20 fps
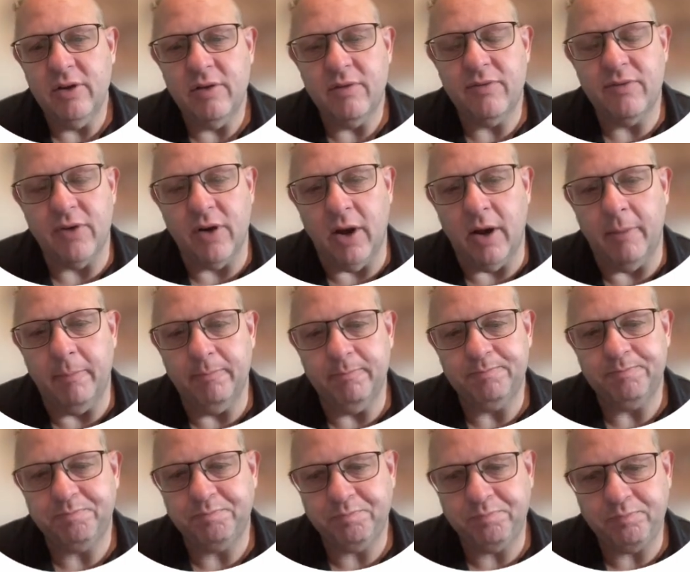from
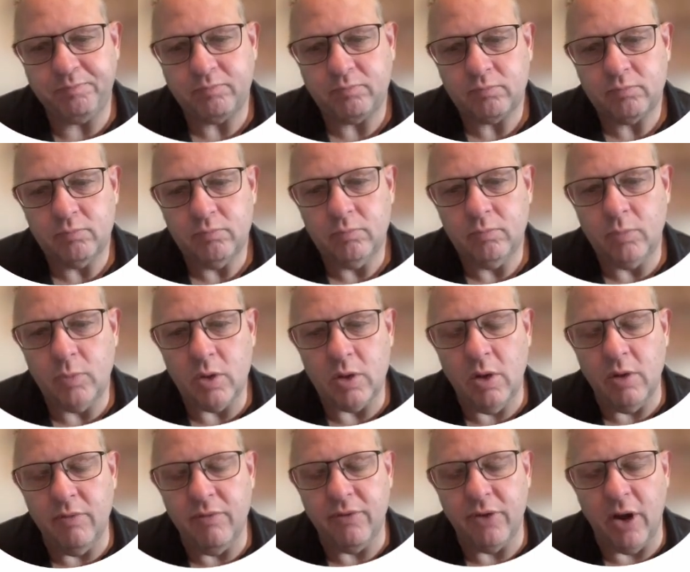
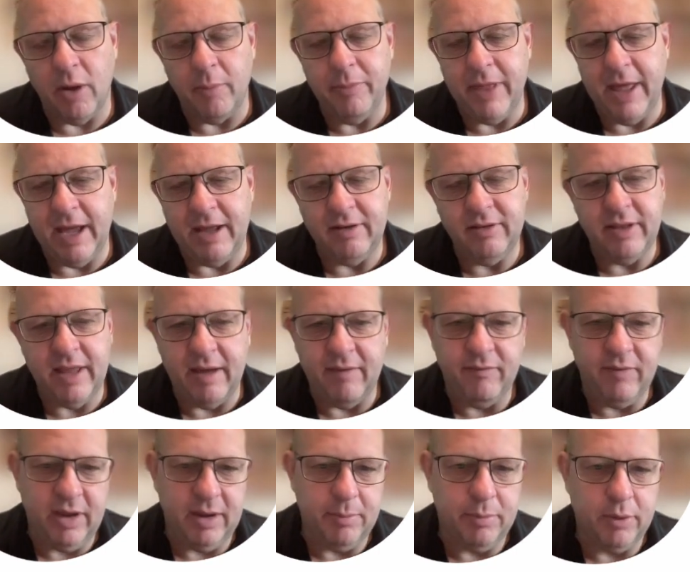that
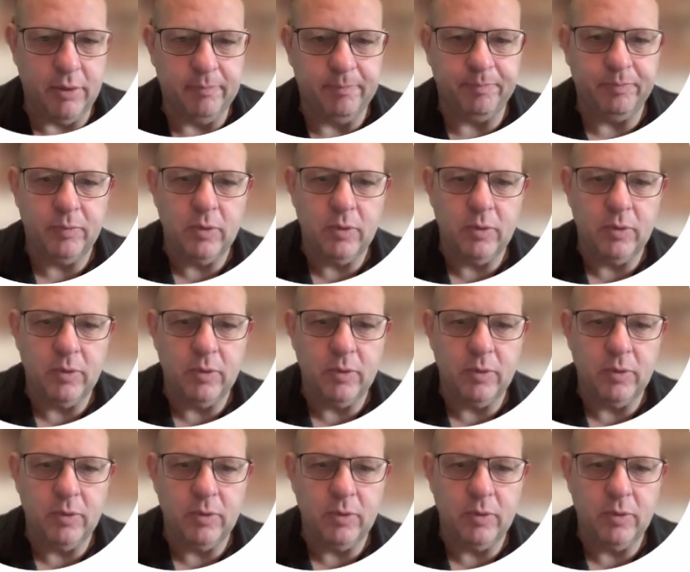vapor.